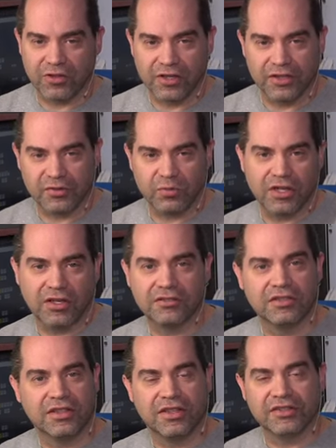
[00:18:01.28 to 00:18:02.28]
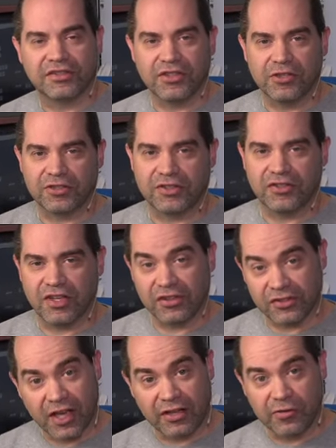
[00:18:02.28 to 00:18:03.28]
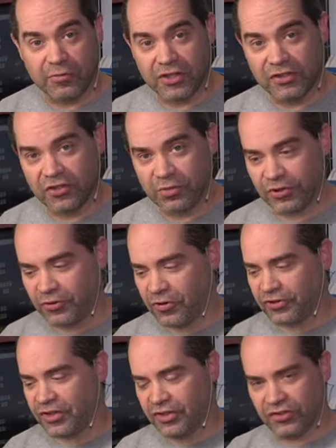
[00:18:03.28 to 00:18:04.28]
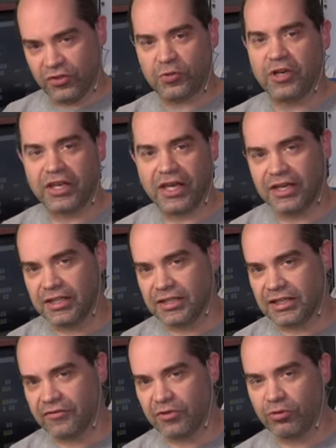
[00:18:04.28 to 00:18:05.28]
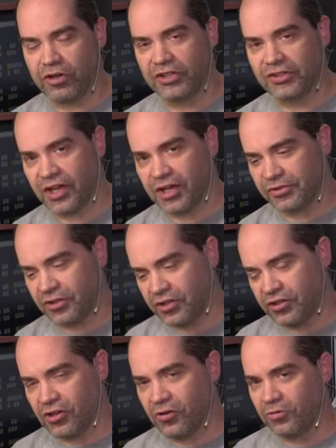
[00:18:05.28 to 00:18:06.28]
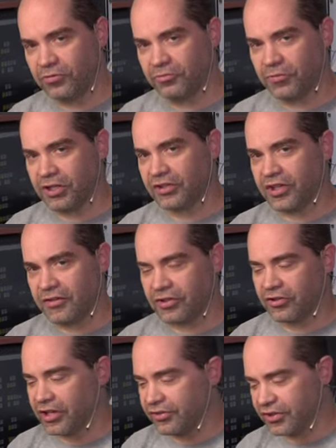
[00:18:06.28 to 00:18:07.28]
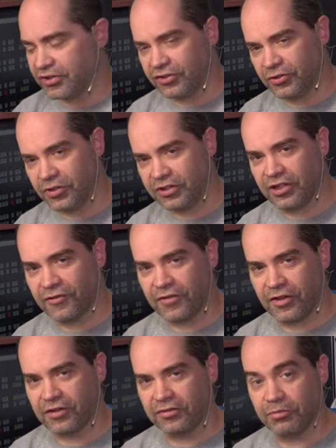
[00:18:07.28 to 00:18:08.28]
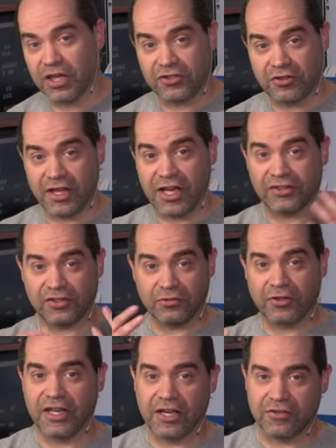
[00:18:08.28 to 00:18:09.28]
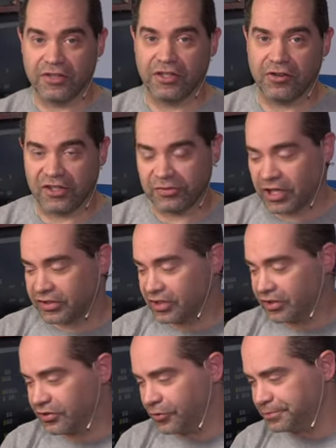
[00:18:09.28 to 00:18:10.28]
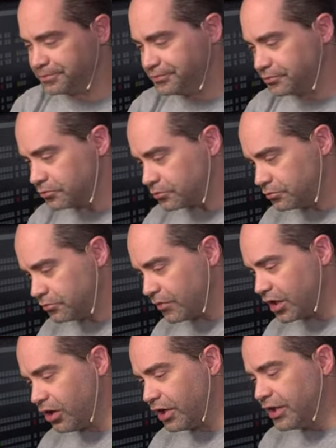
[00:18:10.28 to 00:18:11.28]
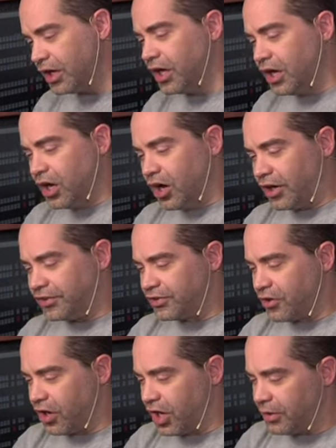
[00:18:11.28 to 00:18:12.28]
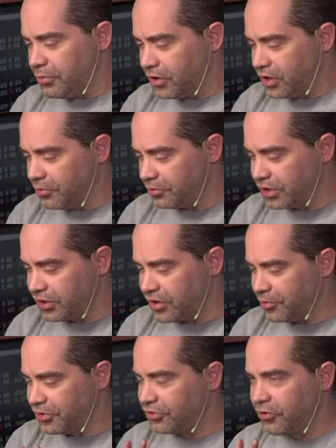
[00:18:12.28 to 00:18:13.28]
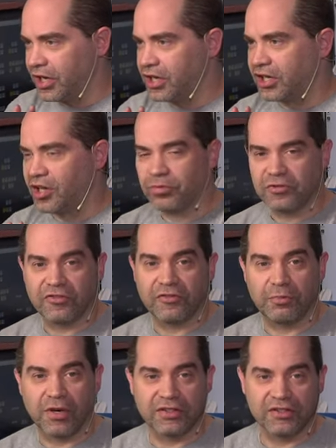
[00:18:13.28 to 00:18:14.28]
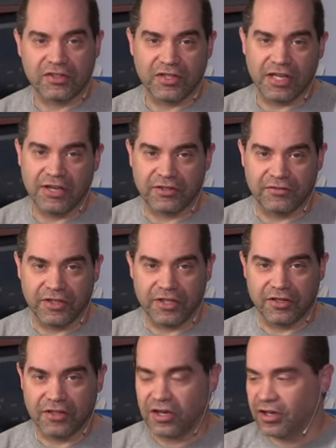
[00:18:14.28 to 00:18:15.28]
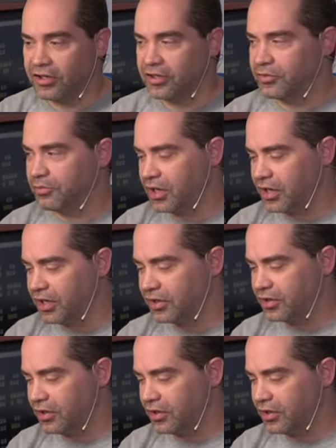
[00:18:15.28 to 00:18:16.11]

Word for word: as well, so you can see exactly what the SuperSource is doing at any given point in time, so you know when it's safe to transition to it. If it, make sure that it has the layout that you're expecting it to. All right, all right. So I'm going to demonstrate a couple of buttons that I have configured on my